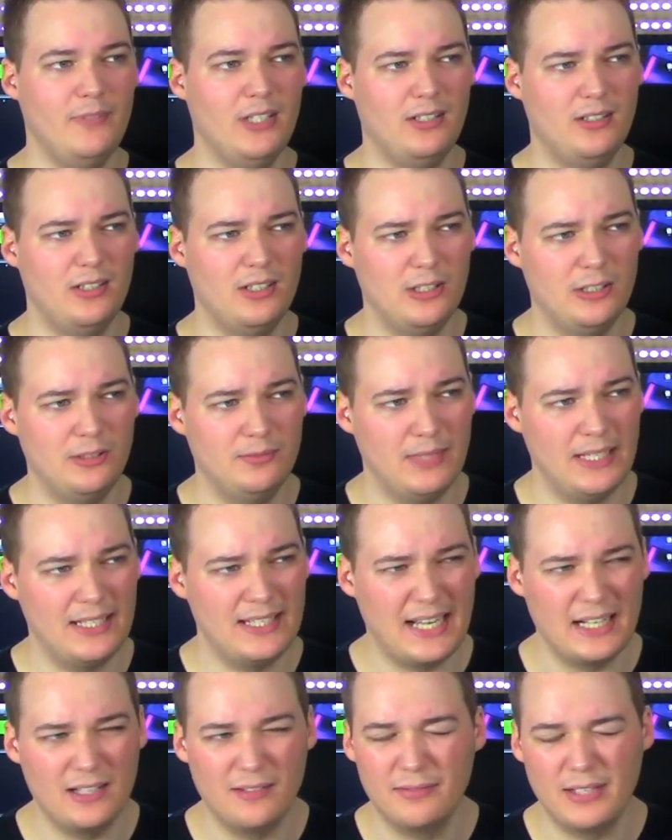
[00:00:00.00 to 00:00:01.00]
I
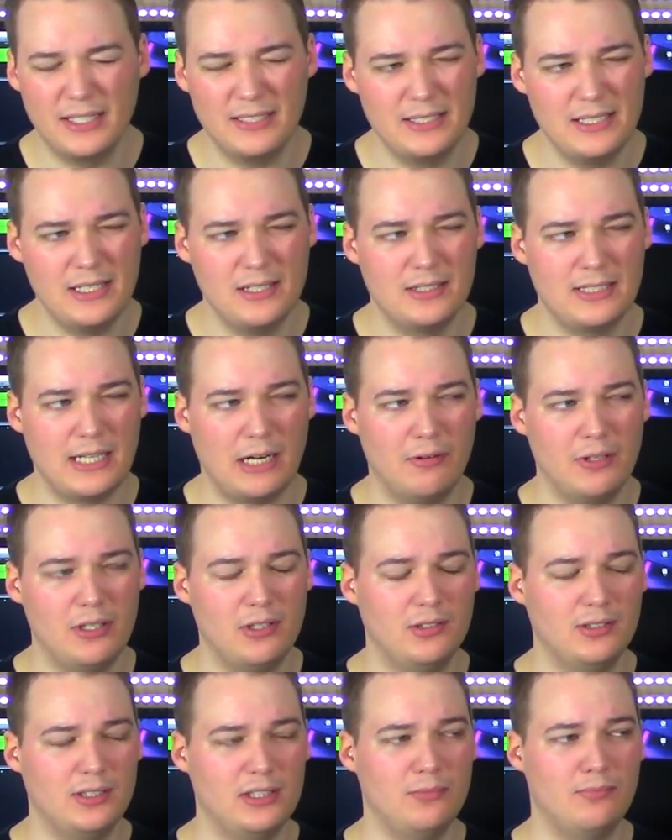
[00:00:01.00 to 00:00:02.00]
kind of like D'Addario a
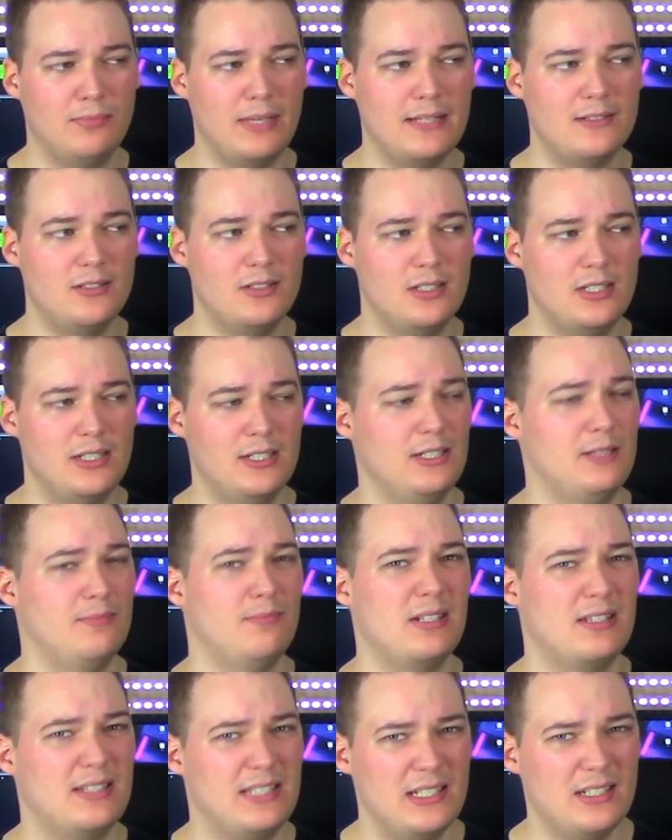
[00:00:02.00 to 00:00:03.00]
little better,
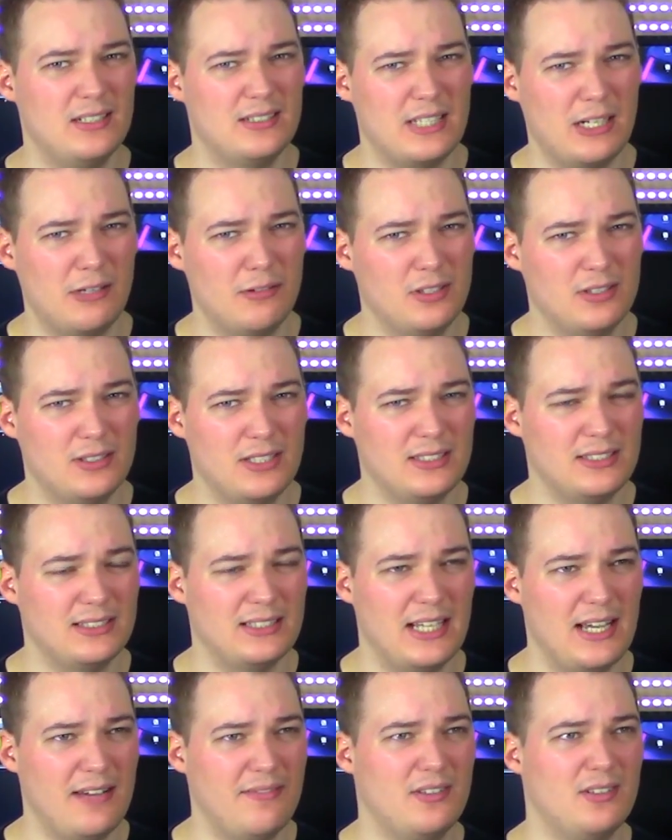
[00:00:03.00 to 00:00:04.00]
but D'Addario doesn't
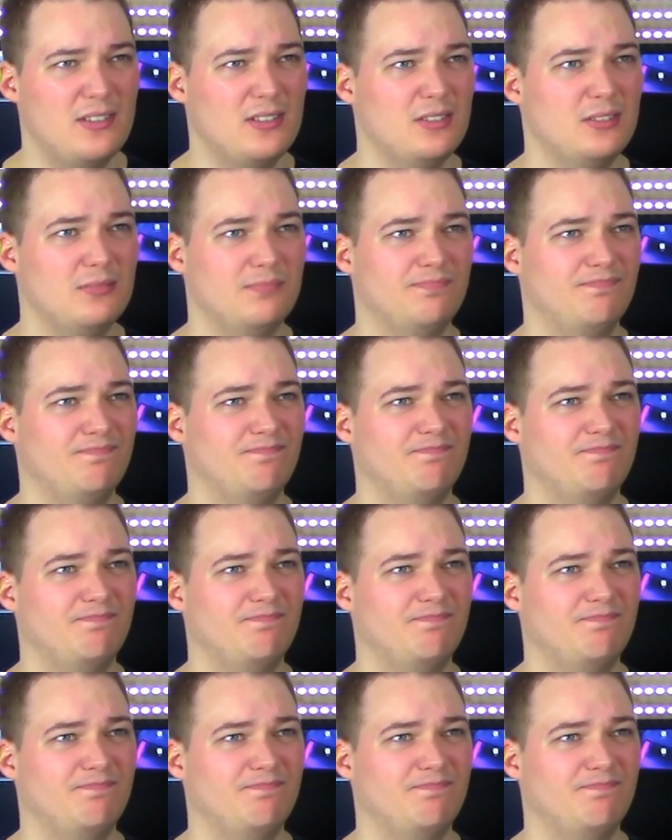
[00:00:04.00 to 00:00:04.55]
have a